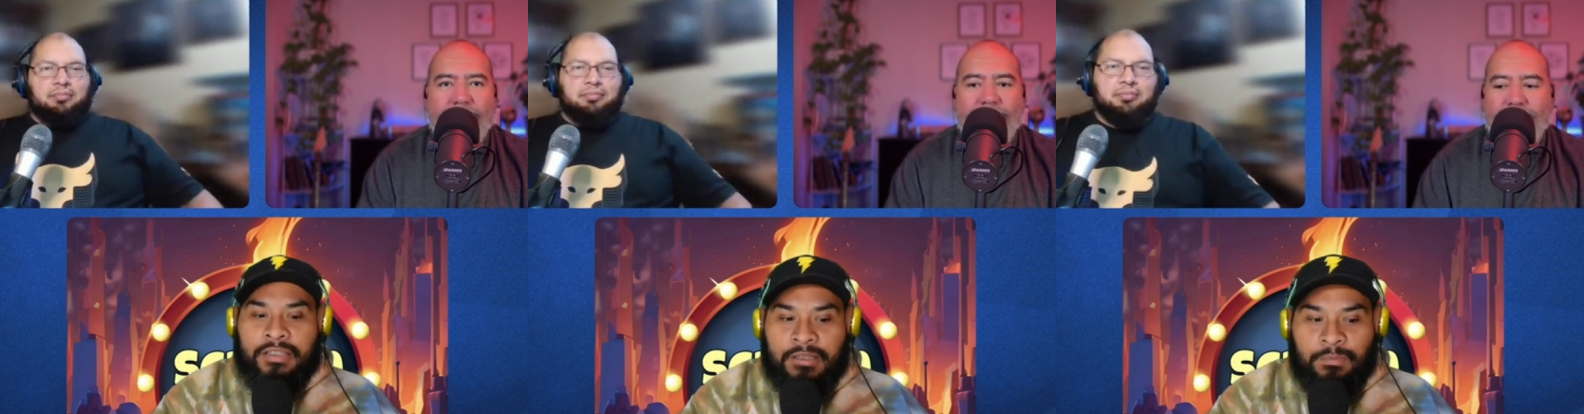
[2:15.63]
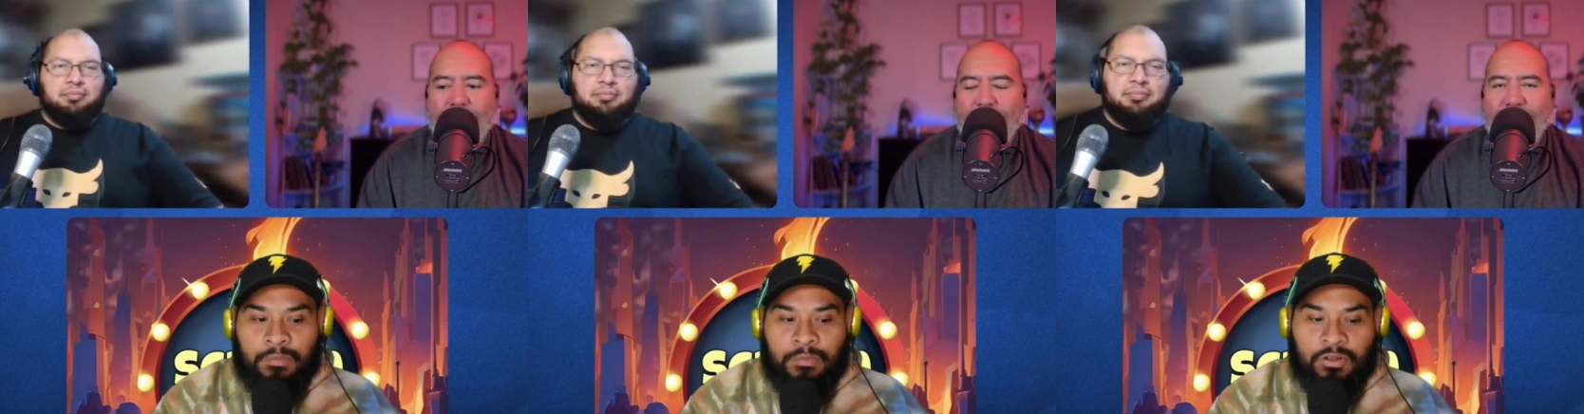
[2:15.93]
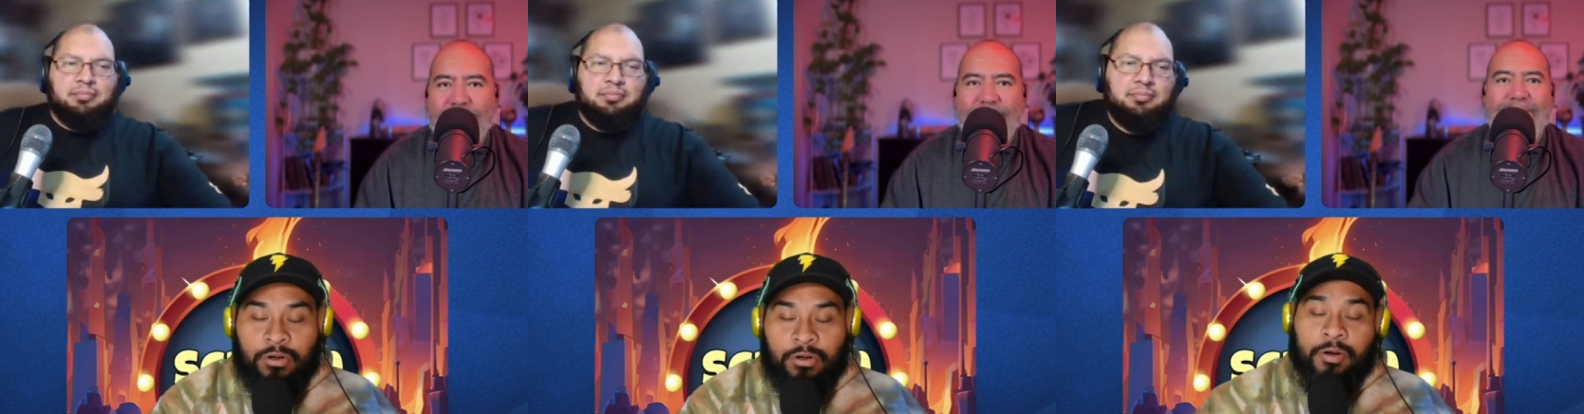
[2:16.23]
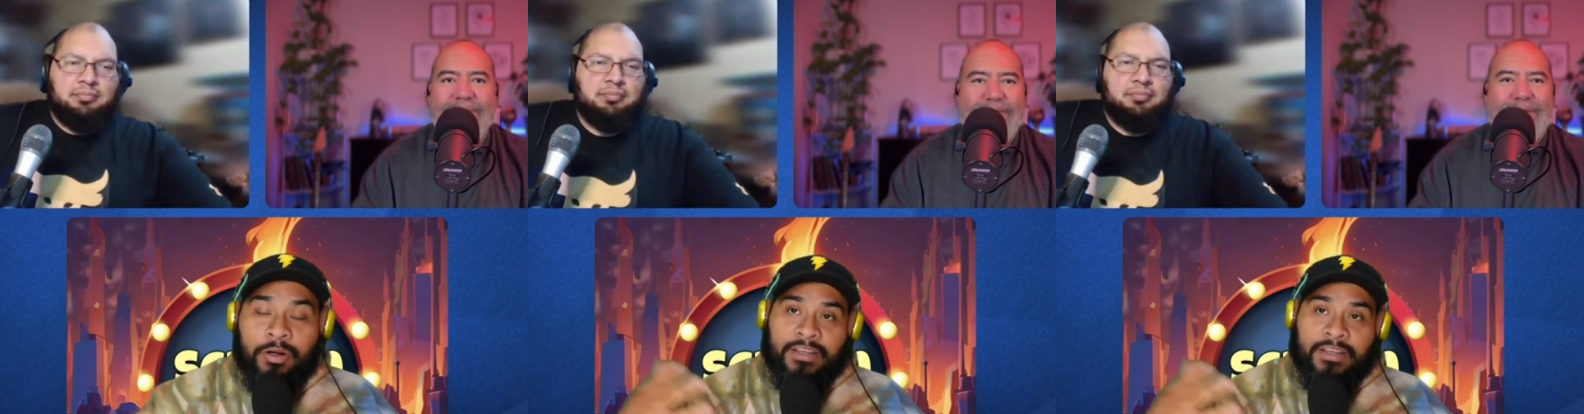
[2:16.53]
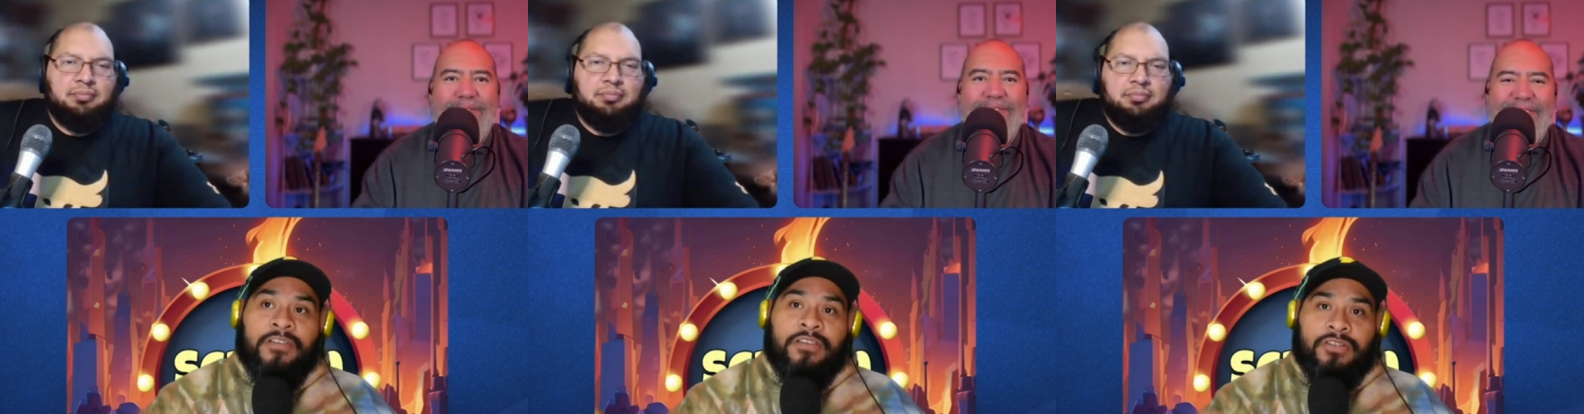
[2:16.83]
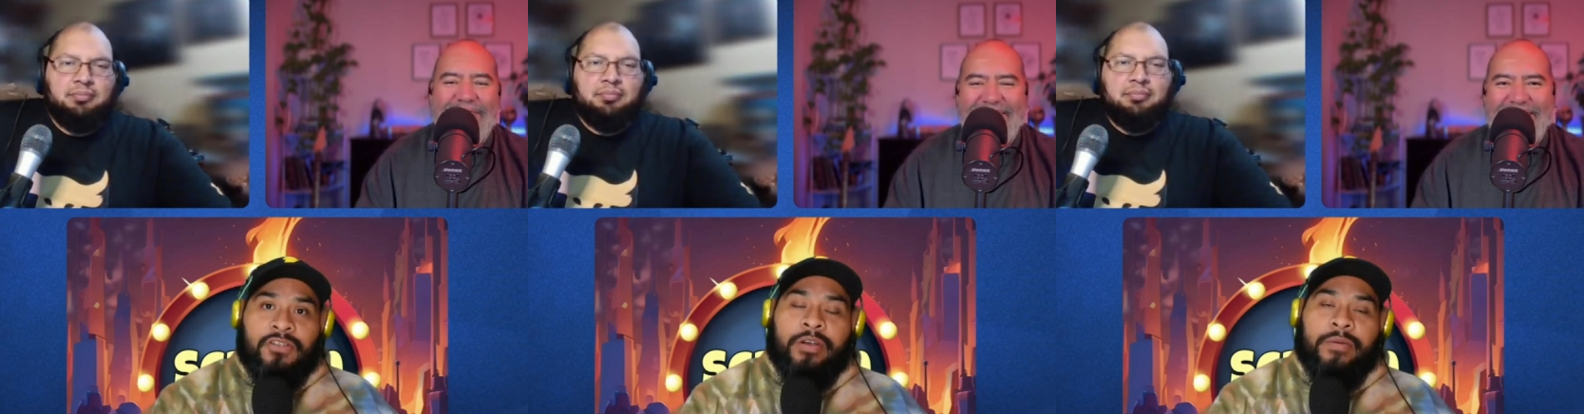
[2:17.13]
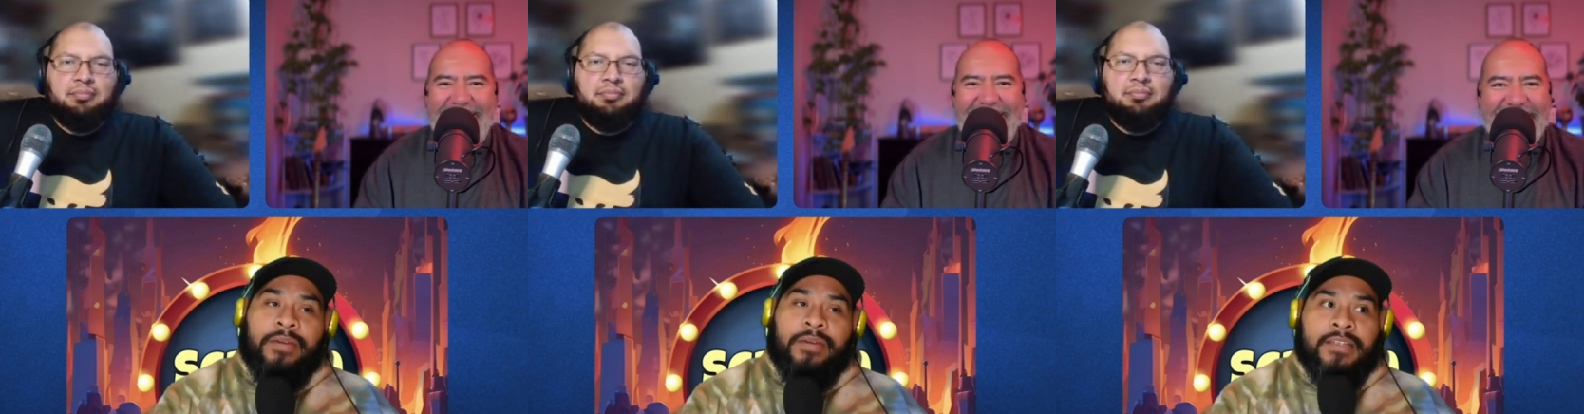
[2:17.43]
Speaker 1: a simple story or a different
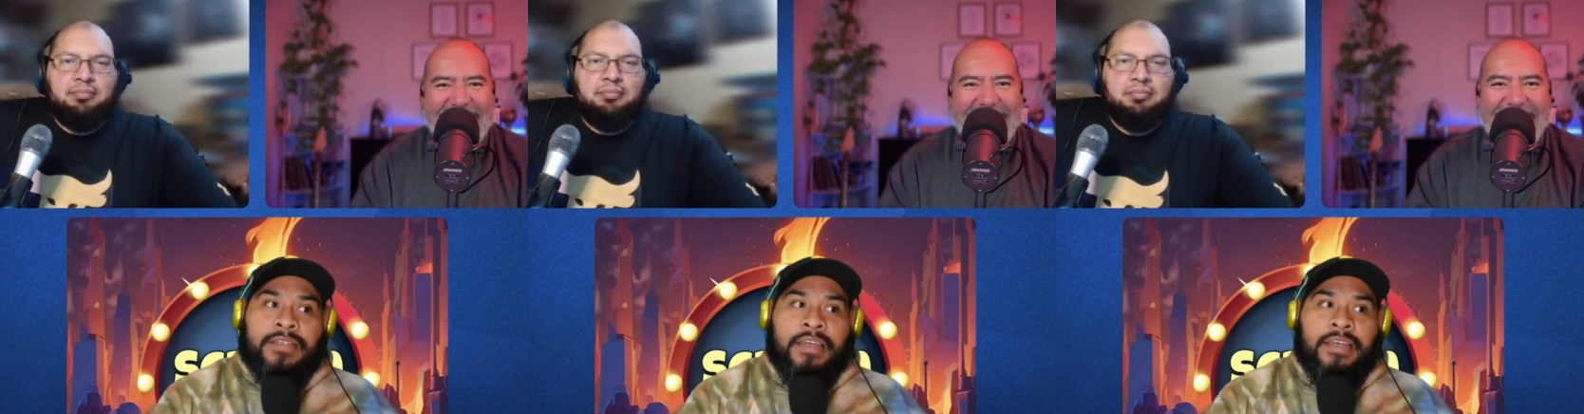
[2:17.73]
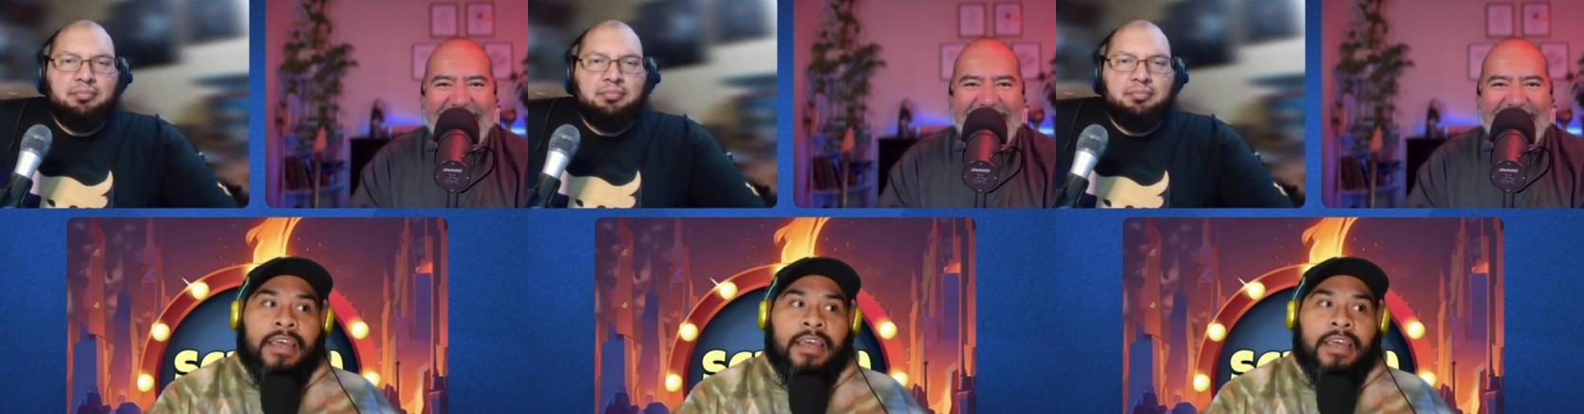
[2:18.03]
story, because